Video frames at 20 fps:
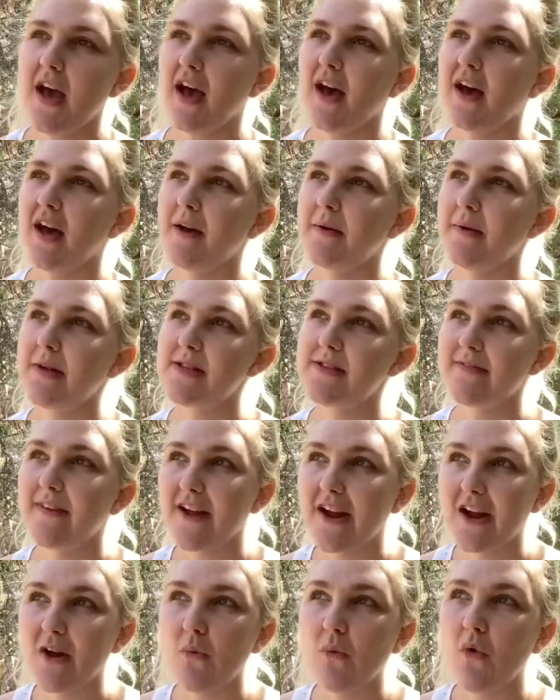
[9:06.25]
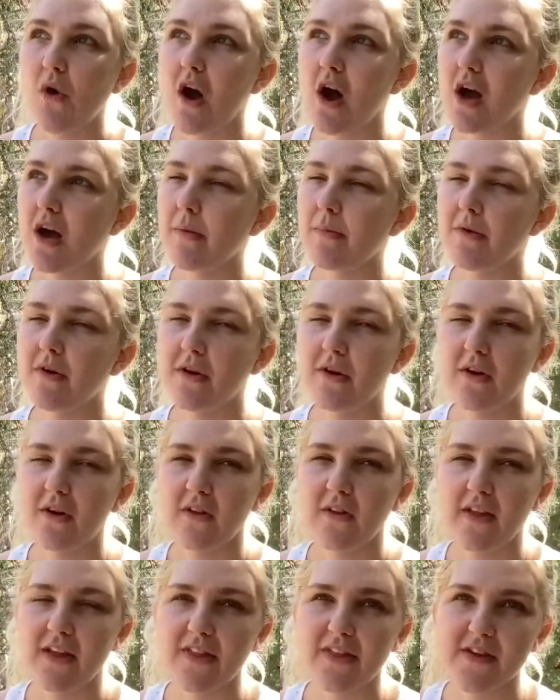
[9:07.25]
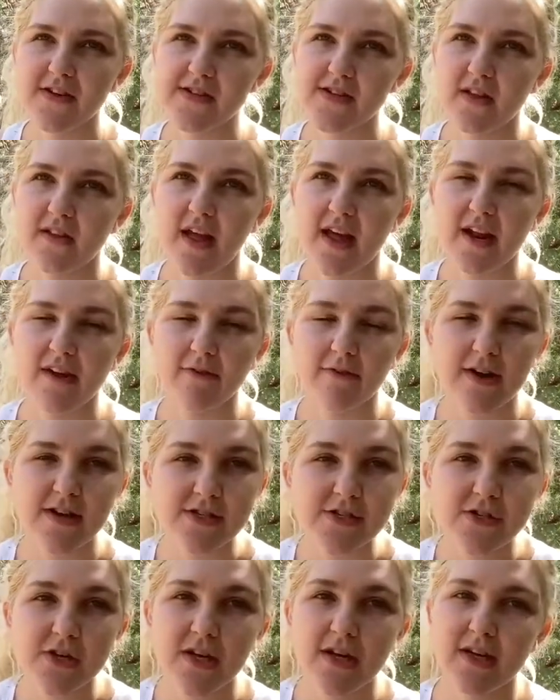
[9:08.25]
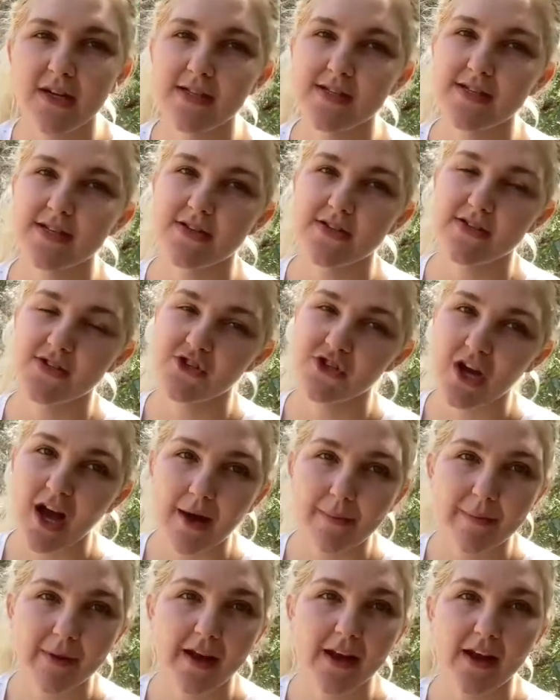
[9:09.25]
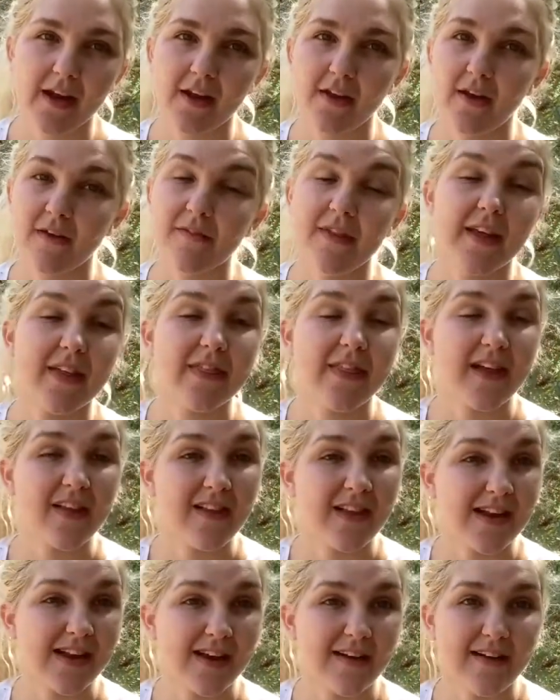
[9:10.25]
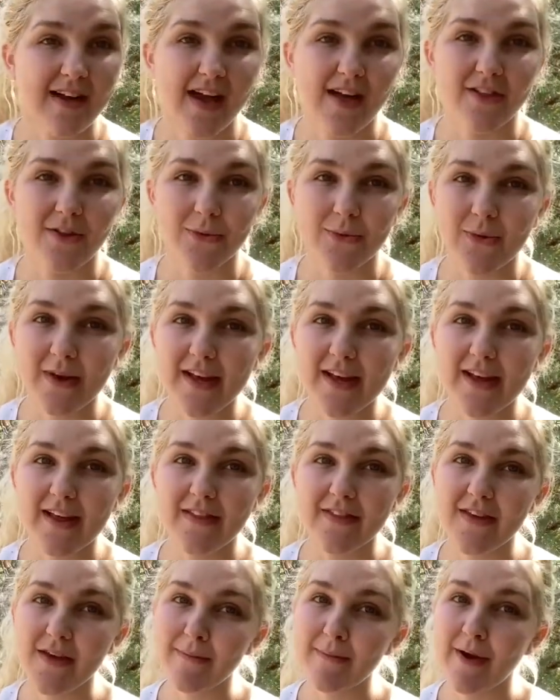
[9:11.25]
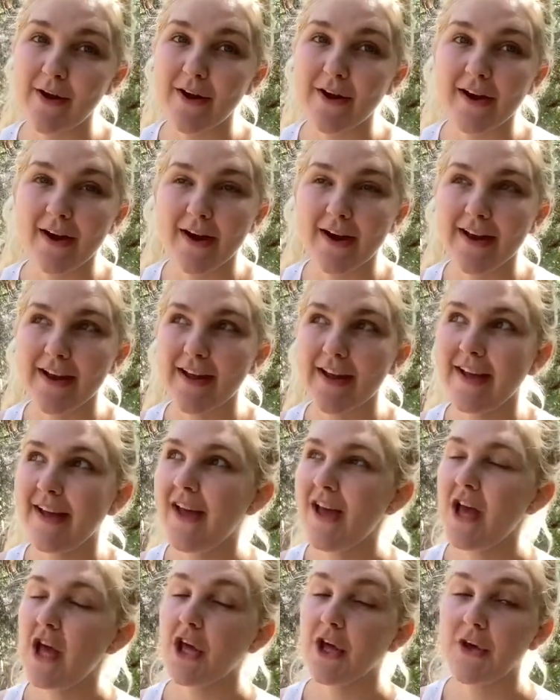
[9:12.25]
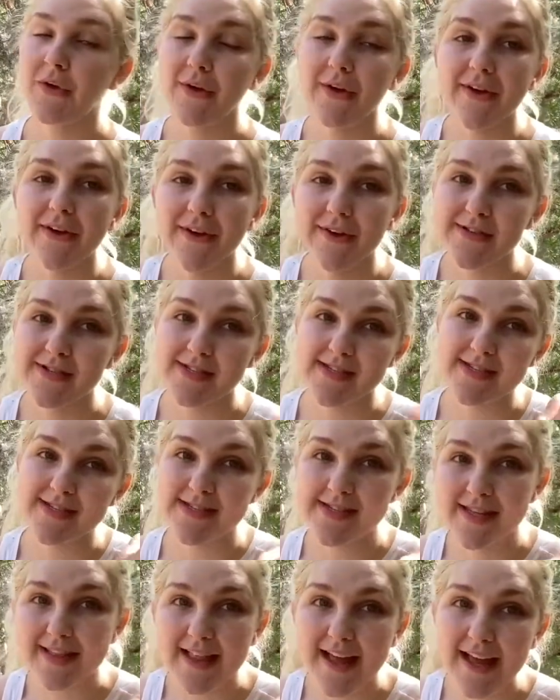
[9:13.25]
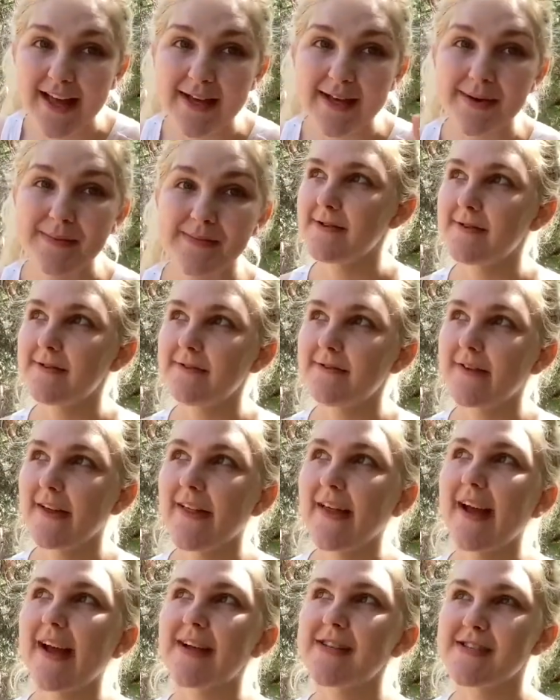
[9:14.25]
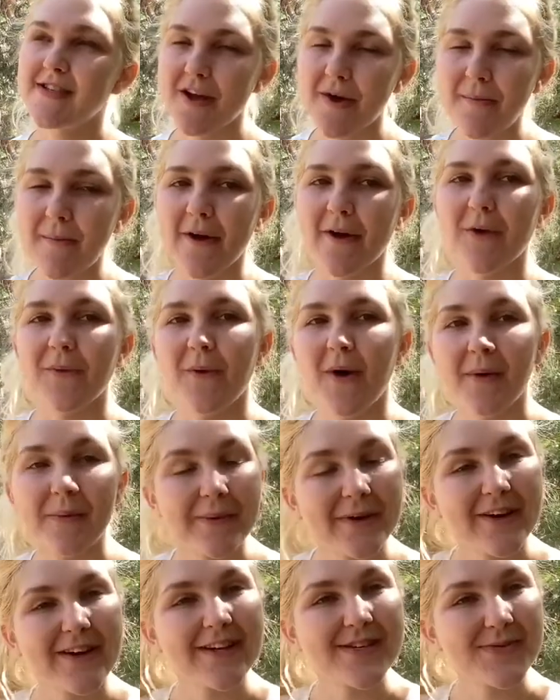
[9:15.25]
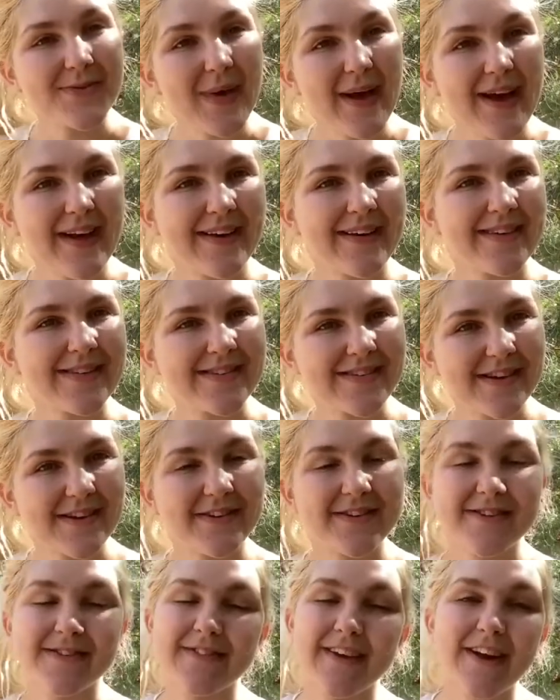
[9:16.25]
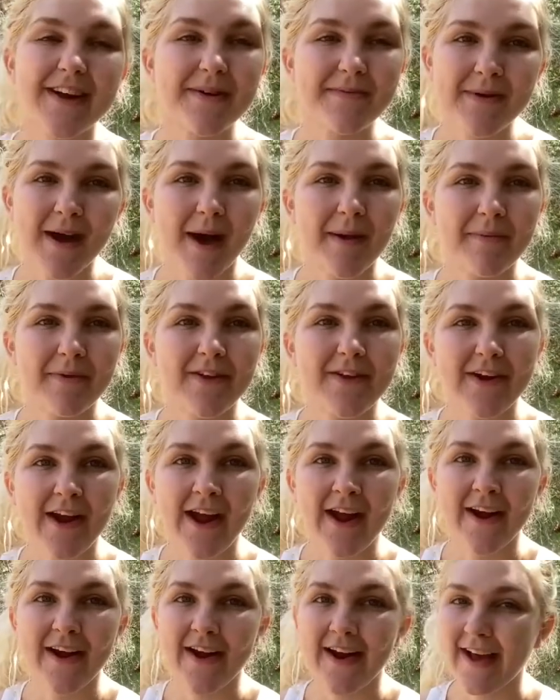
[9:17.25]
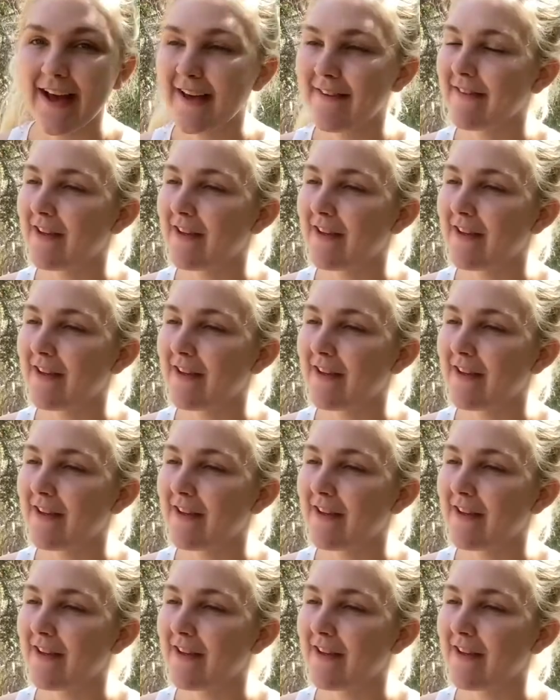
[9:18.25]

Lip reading: It's very walkable. Like, there's a lot of restaurants, there's shopping. You have like the Glendale Galleria, the Americana. You can go see celebs. I feel like I saw Mark Wahlberg as well. So it's a very popular area.